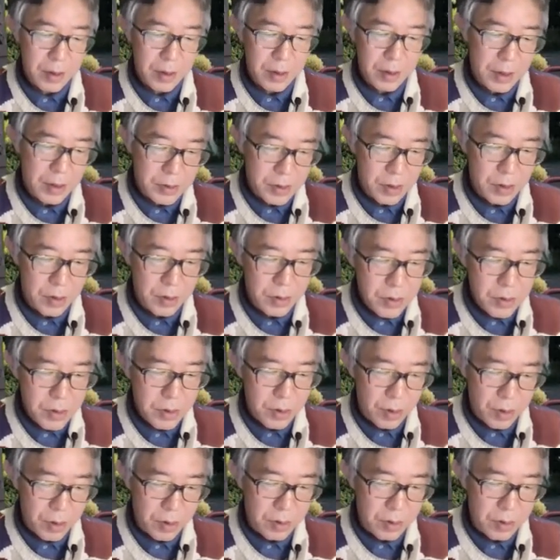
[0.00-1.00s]
as
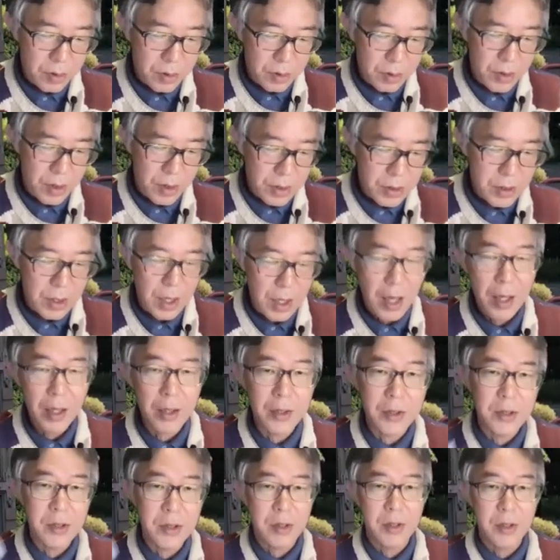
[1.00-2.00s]
usual, so this
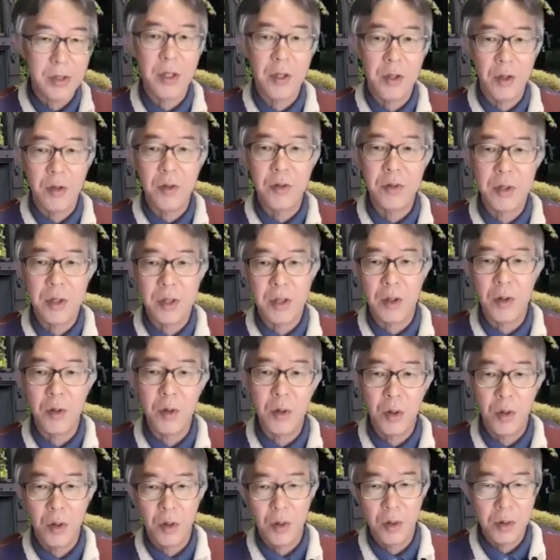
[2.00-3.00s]
x denotes the
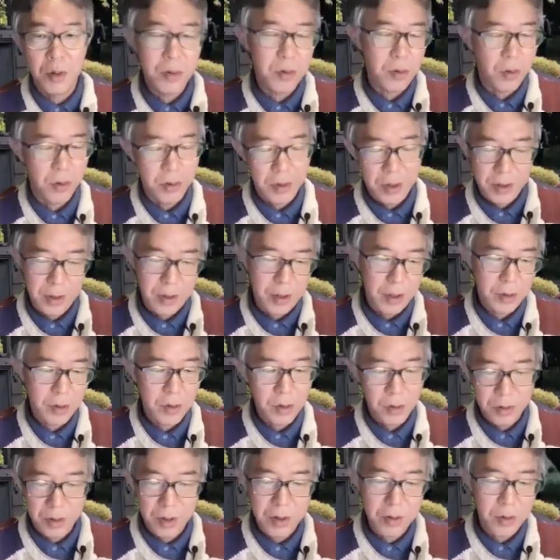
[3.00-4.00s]
whole coordinate,
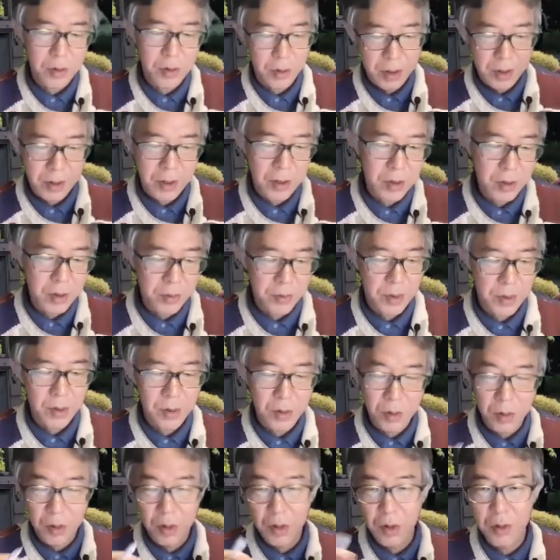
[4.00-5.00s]
the coordinate of the
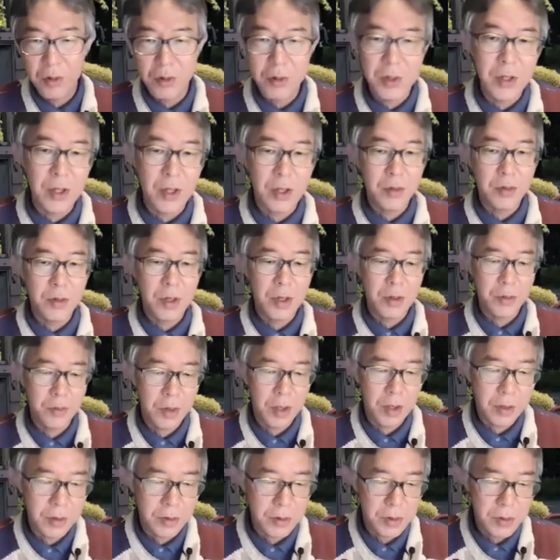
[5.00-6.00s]
whole thing that we
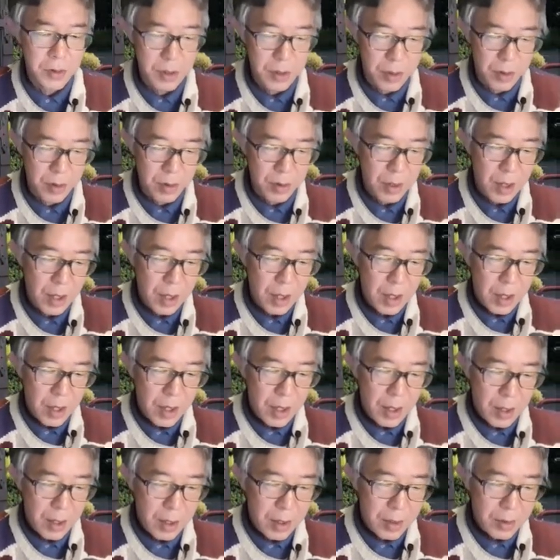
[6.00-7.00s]
consider,
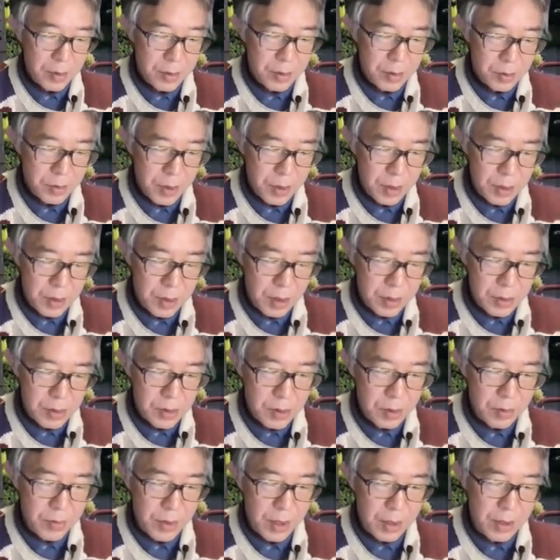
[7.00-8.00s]
and we
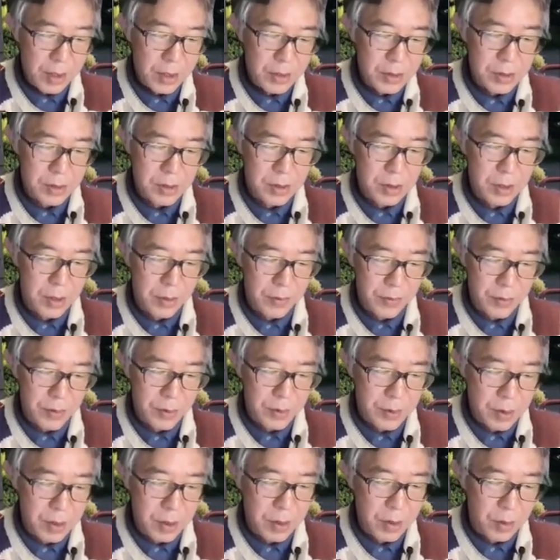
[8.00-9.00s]
assume that it's
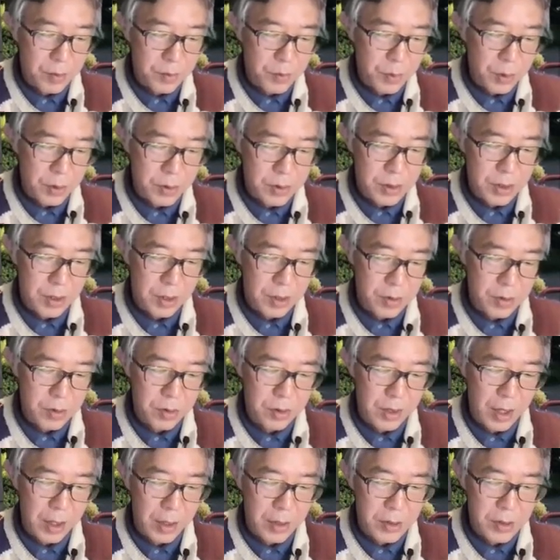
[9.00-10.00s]
decomposed into
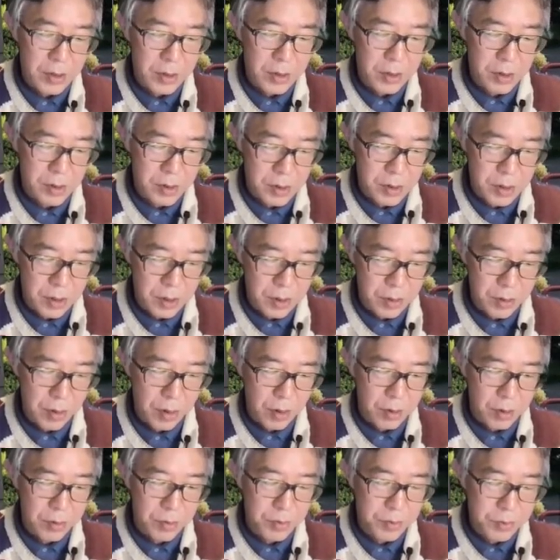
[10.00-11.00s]

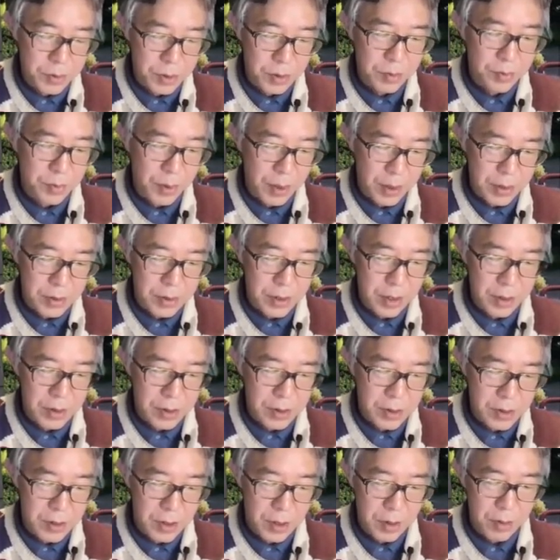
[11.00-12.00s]
x0, 2 parts,
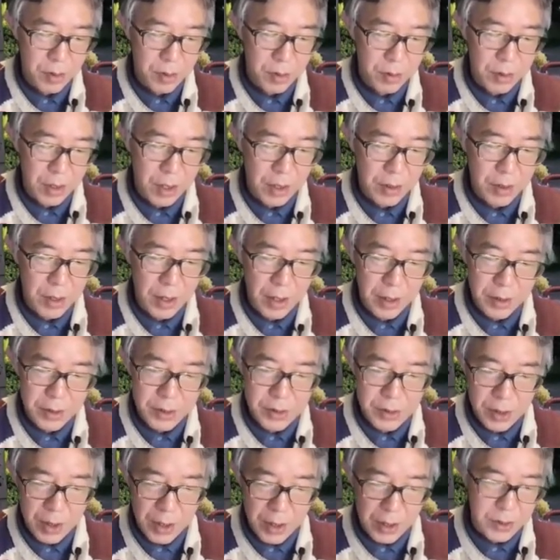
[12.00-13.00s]
x0 and
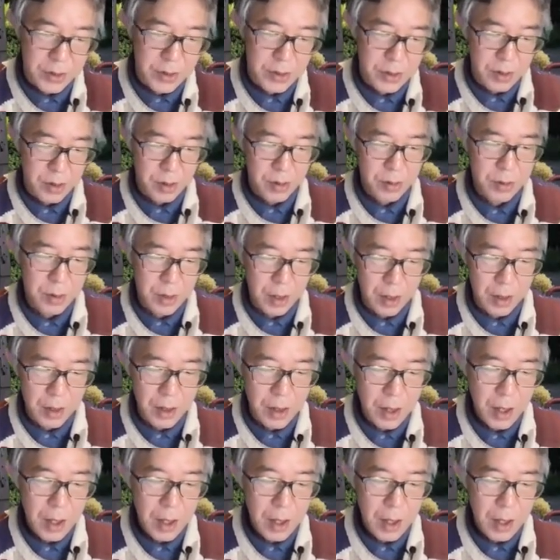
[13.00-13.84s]
xs. Okay,